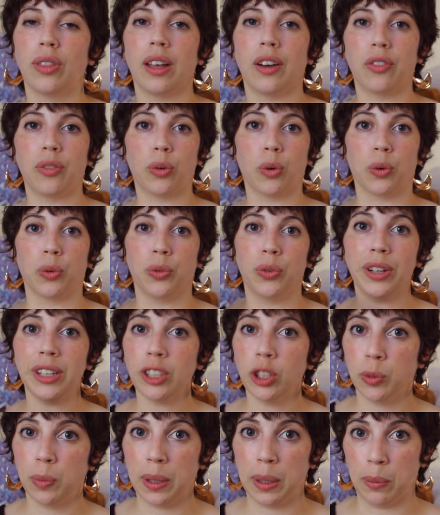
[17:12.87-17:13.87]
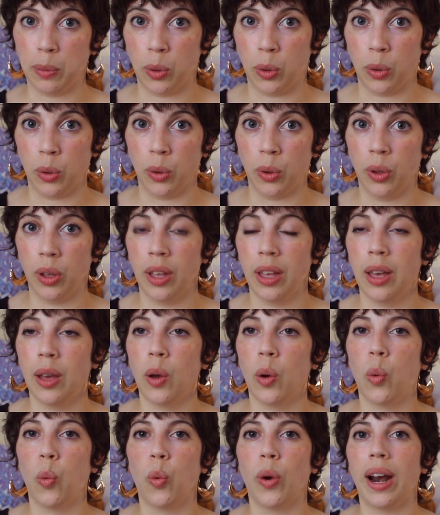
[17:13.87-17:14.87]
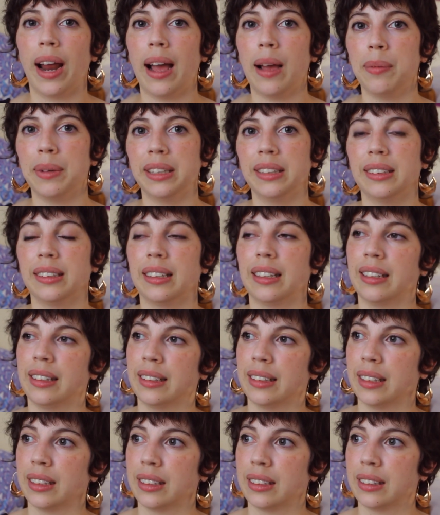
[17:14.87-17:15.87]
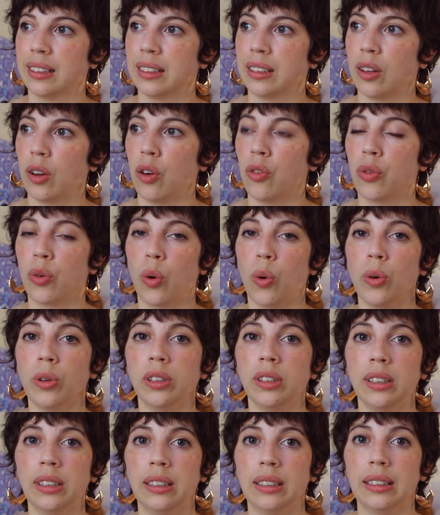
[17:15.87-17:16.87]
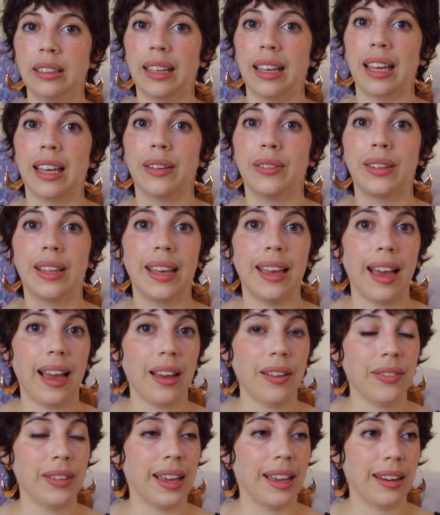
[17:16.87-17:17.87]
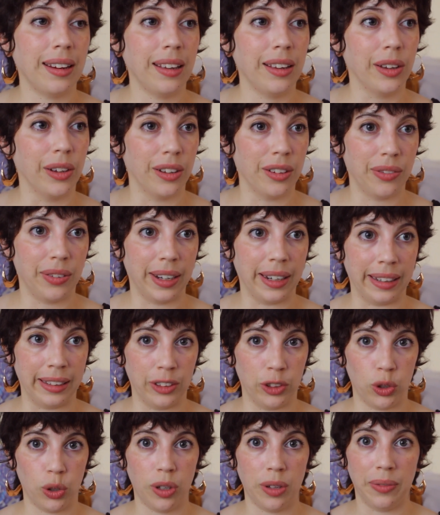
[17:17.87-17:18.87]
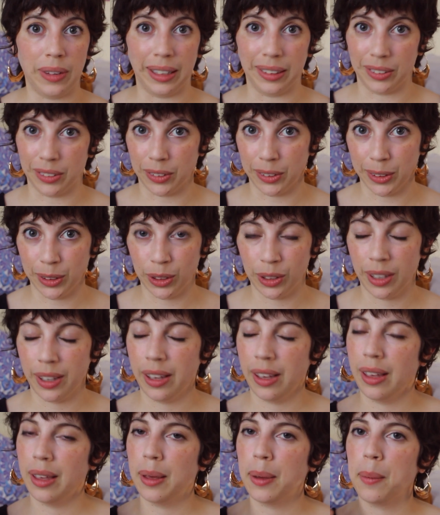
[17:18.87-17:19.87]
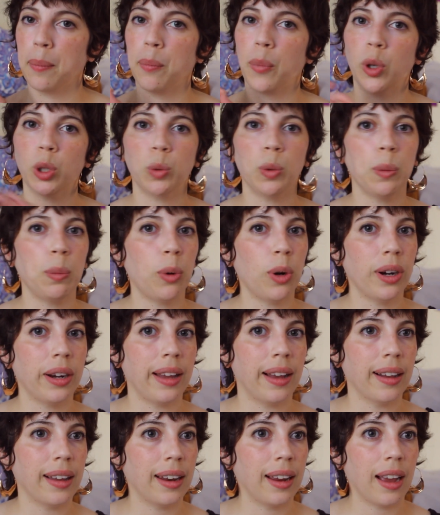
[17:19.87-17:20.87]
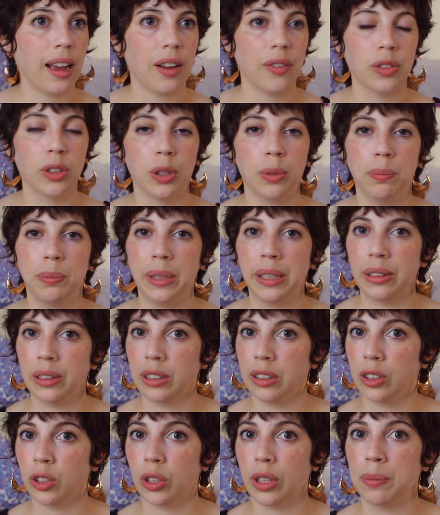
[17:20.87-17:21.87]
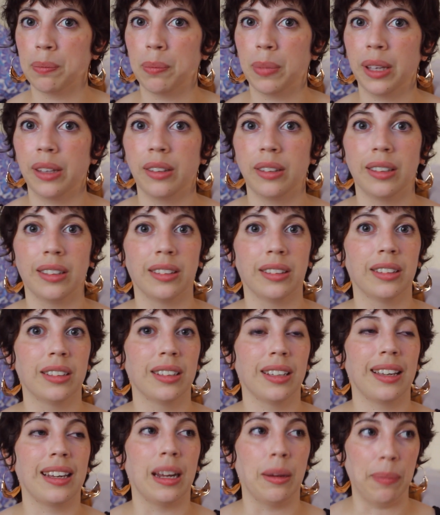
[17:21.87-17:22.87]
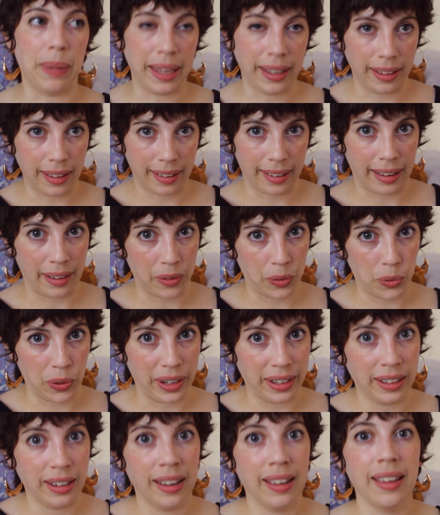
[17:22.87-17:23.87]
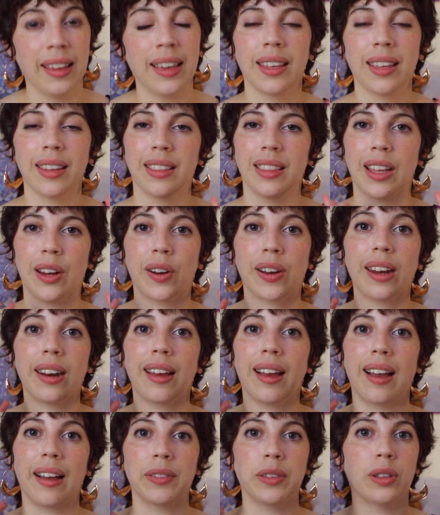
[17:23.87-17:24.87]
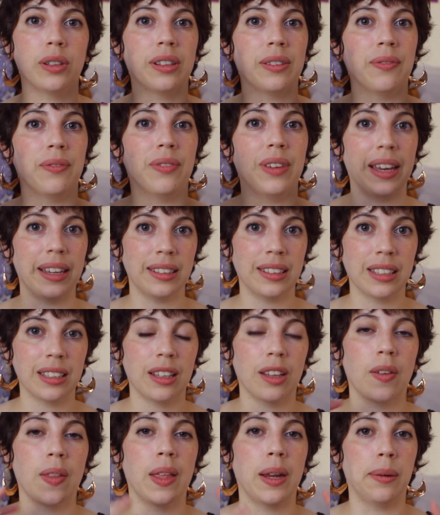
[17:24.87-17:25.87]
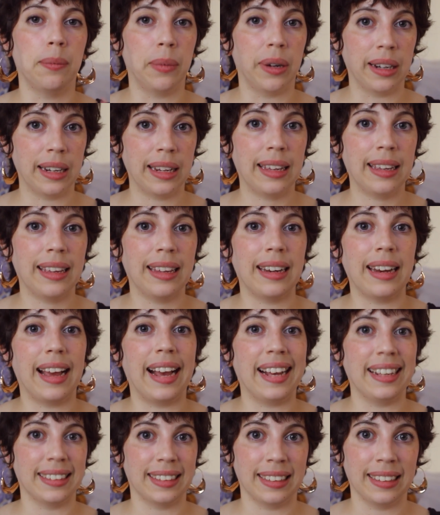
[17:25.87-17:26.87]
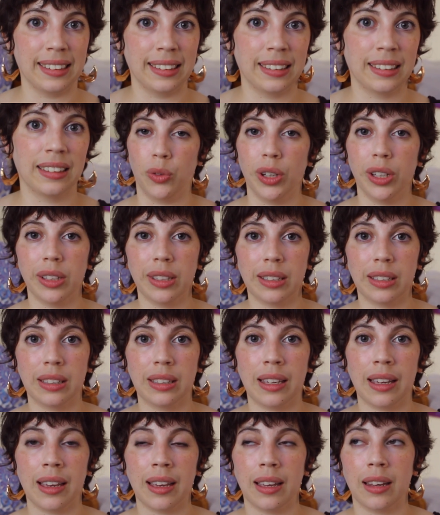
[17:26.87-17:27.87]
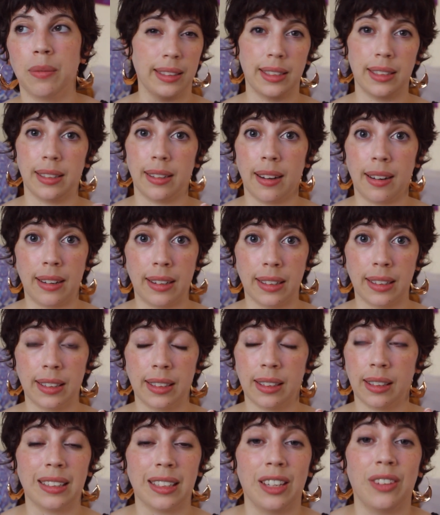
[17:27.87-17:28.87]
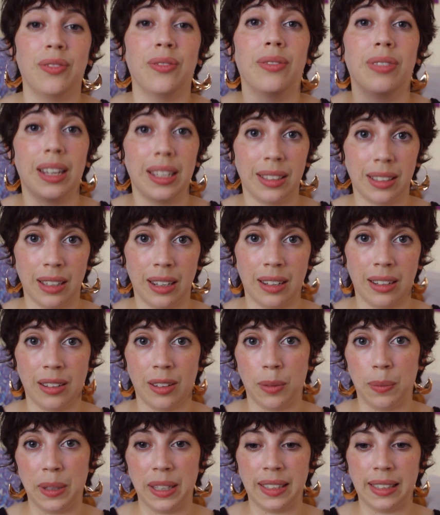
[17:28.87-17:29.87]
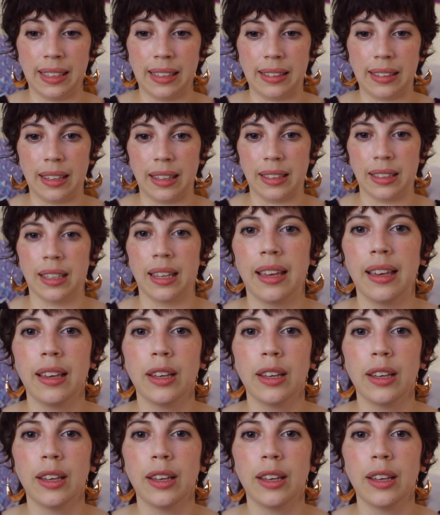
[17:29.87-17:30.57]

Now, for rich people, what happens is, of course, if they have any good financial advisors, most people are not gonna have their millions and billions in a bank account, right? They're gonna have to invest their money in assets, real estate, stocks, invested in their businesses.